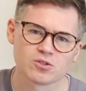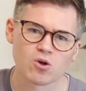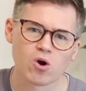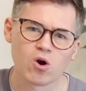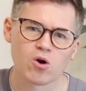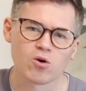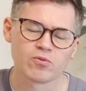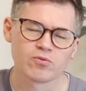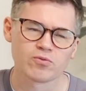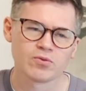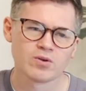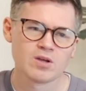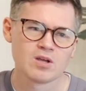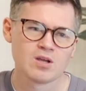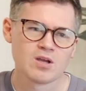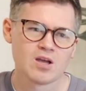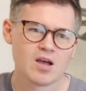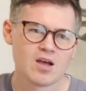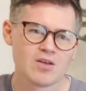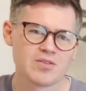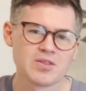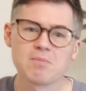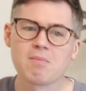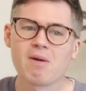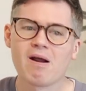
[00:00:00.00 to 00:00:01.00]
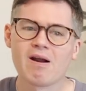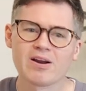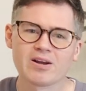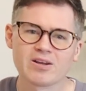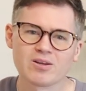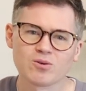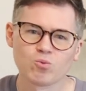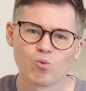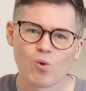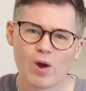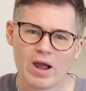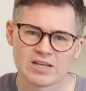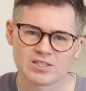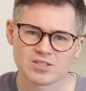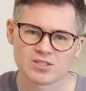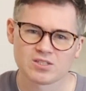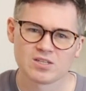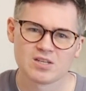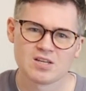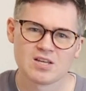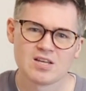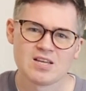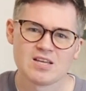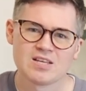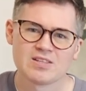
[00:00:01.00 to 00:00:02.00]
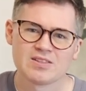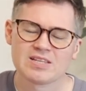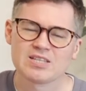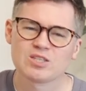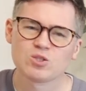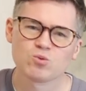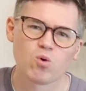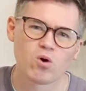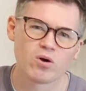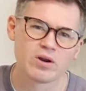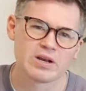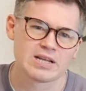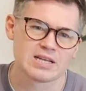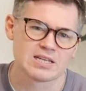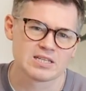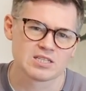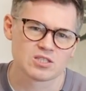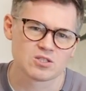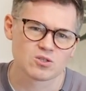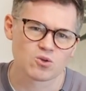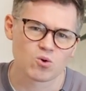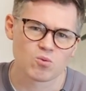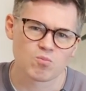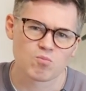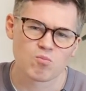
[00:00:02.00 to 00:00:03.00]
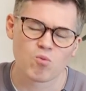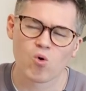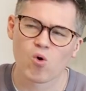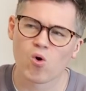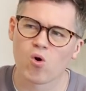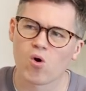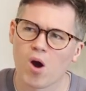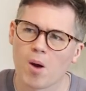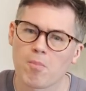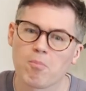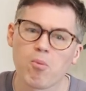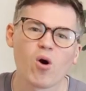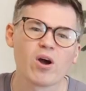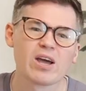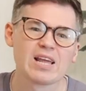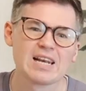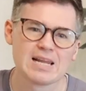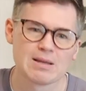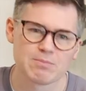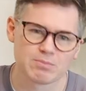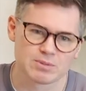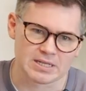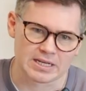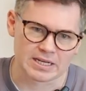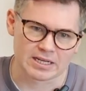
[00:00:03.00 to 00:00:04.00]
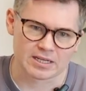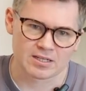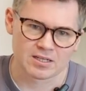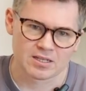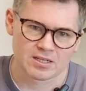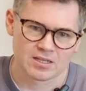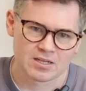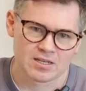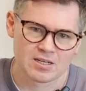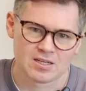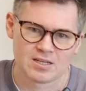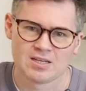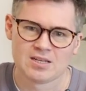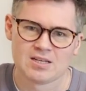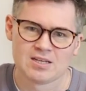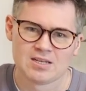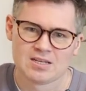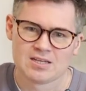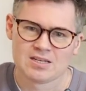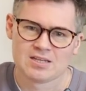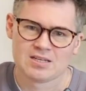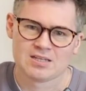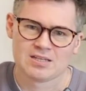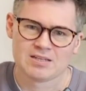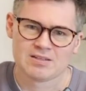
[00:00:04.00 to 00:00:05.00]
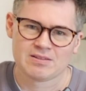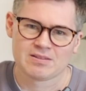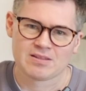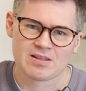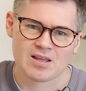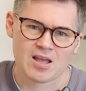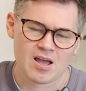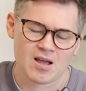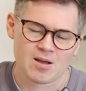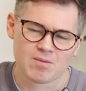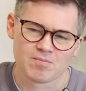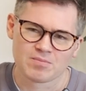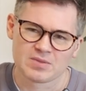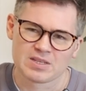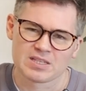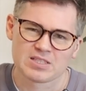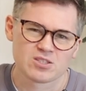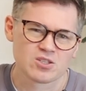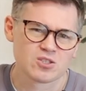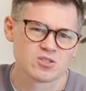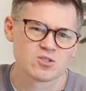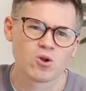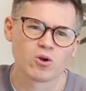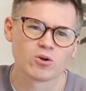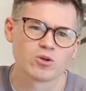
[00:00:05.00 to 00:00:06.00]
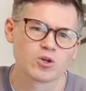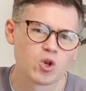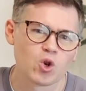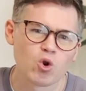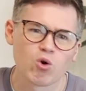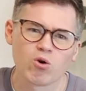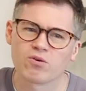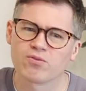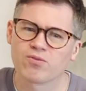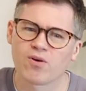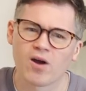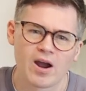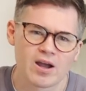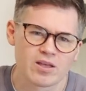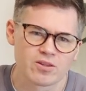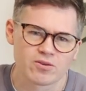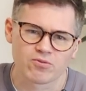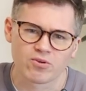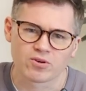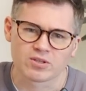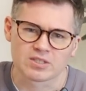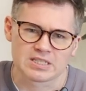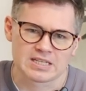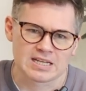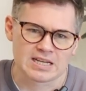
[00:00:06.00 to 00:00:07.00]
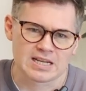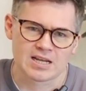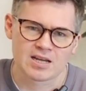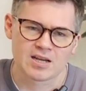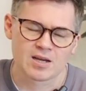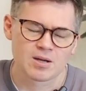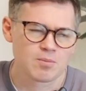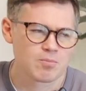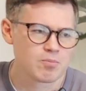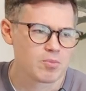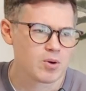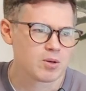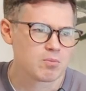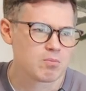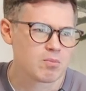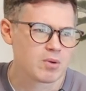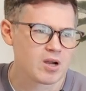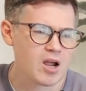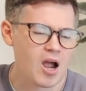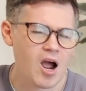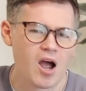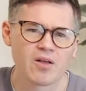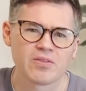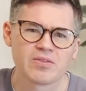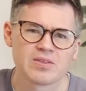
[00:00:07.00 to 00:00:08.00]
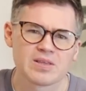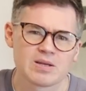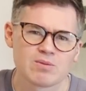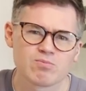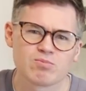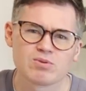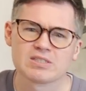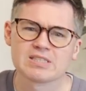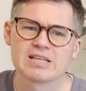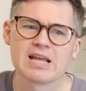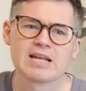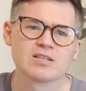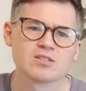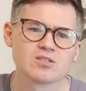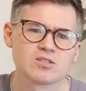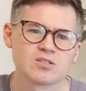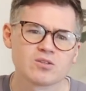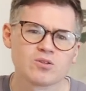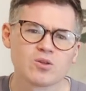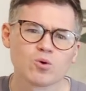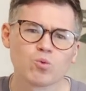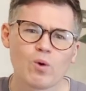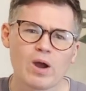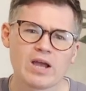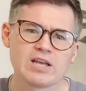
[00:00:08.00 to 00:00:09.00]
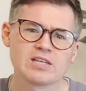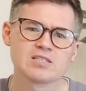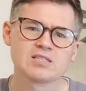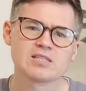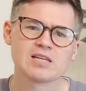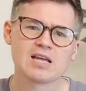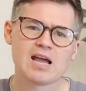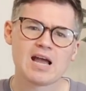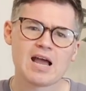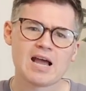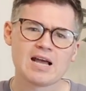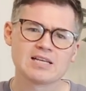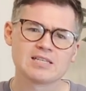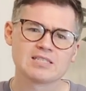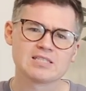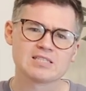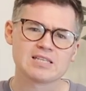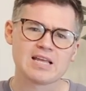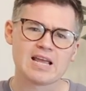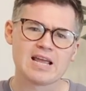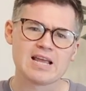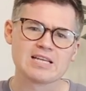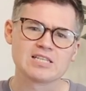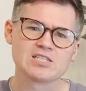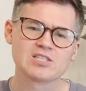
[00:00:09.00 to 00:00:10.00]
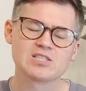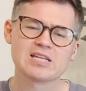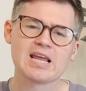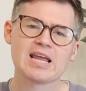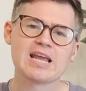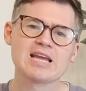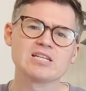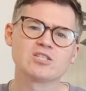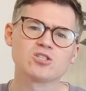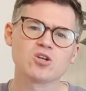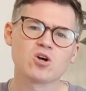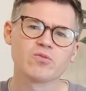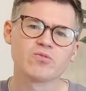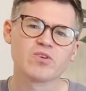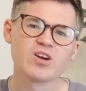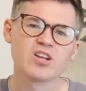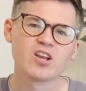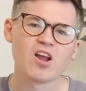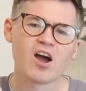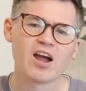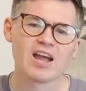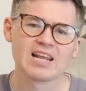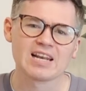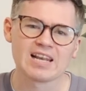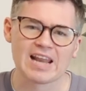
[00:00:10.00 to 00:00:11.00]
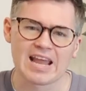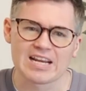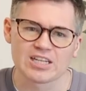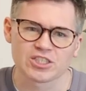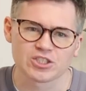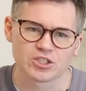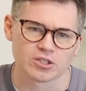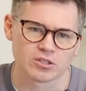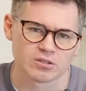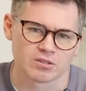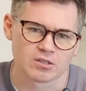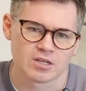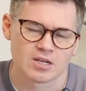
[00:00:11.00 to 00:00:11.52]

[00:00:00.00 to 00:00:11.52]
of the American West, this one is more apocalyptic. This does not glorify the frontier, but McCarthy presents the West as a stage of annihilation.